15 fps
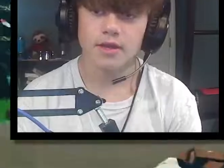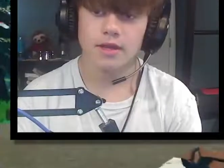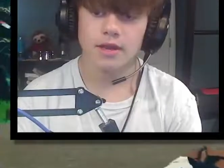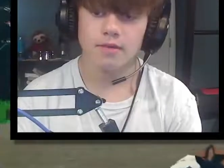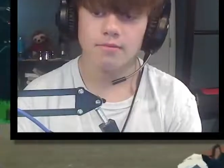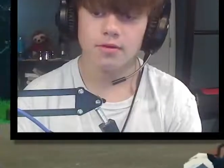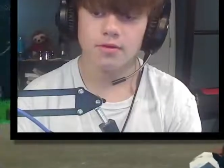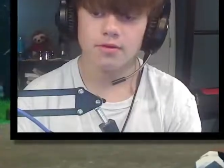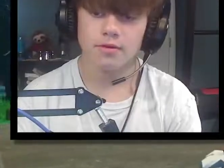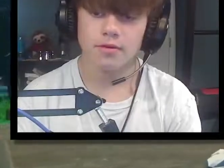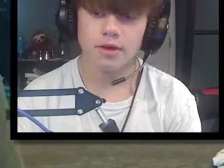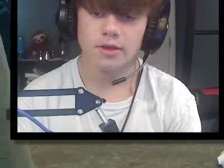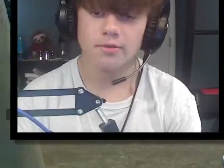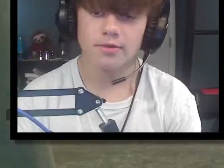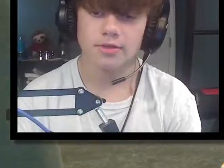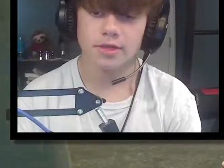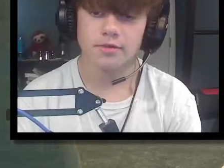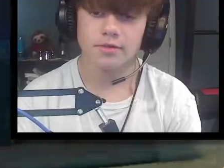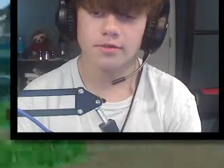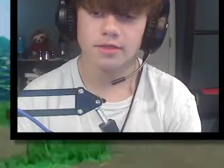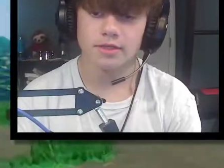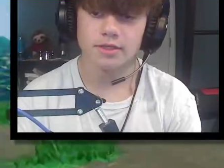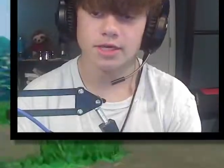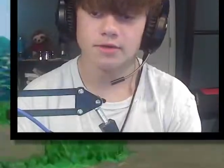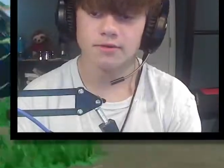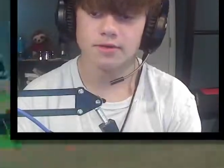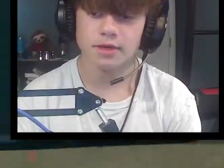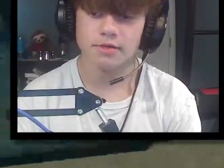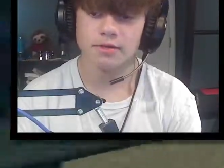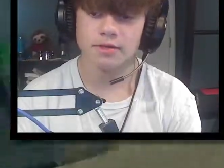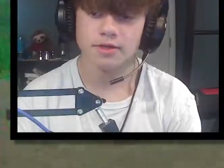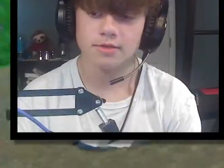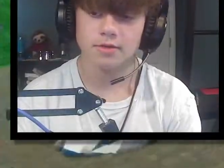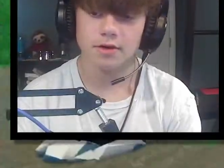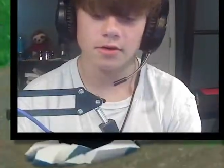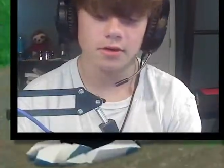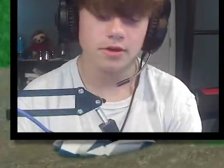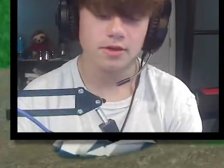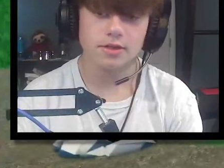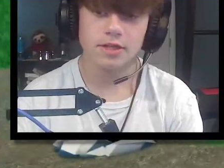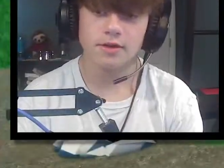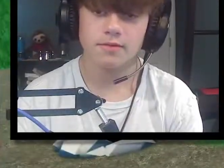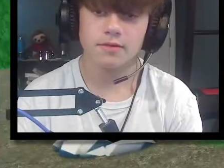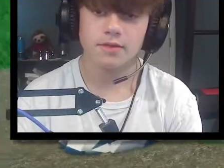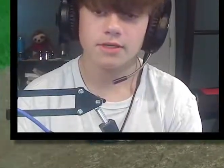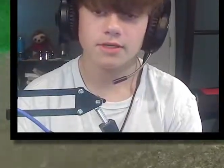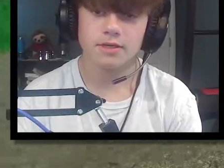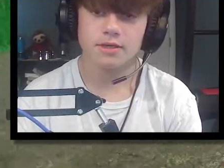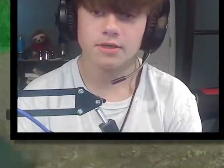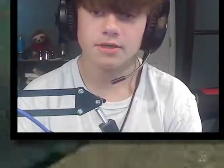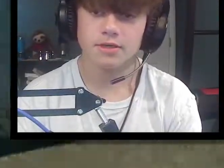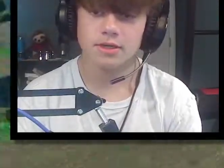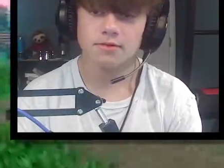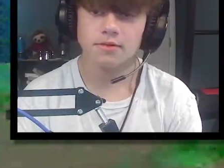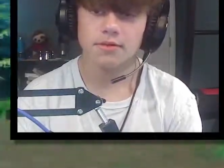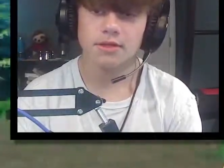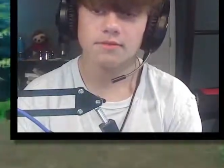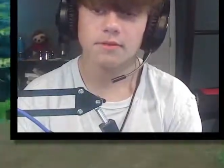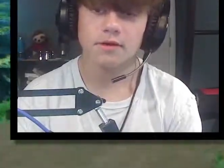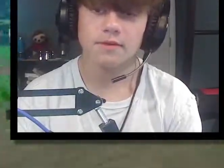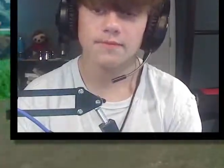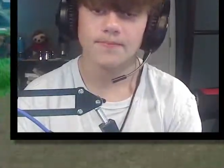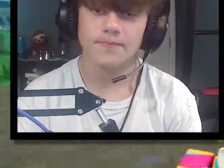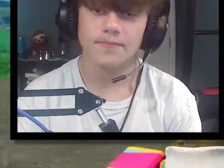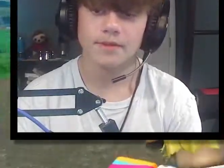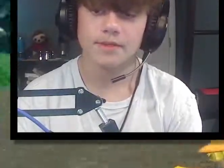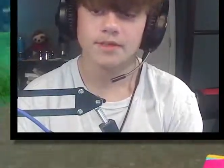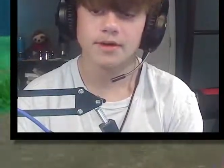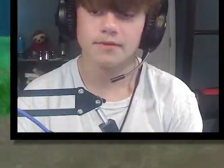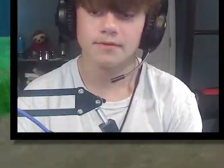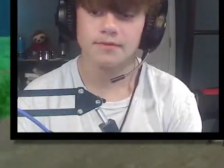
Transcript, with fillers: Hey, bro. Hey, bro. Take one of these. Take take one of these, bro. Take one of these. Take one of these, bro. Let's go.